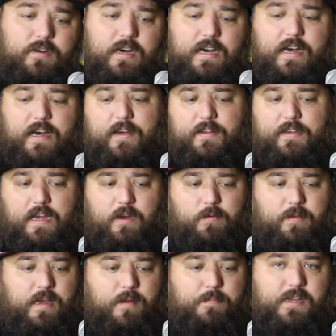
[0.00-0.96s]
Now,
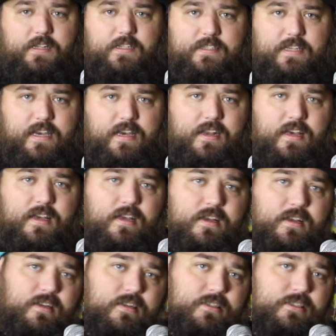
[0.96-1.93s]
with that being said,
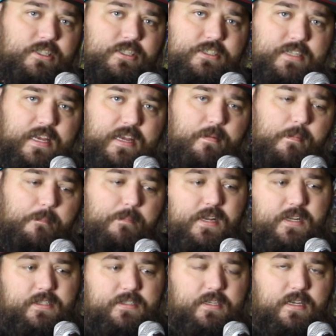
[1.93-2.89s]
Shazam
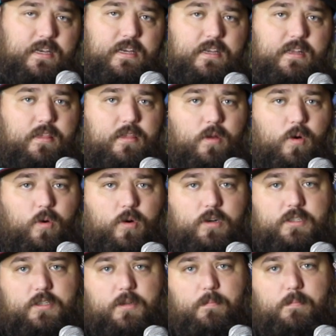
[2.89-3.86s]
beats
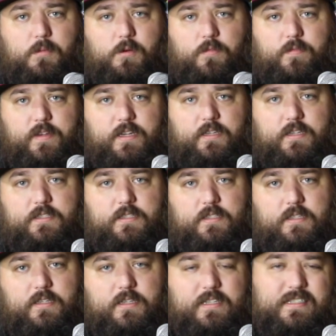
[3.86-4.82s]
Thor's movies,
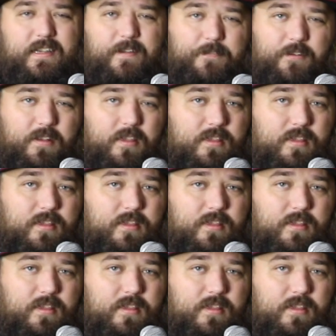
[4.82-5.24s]
except for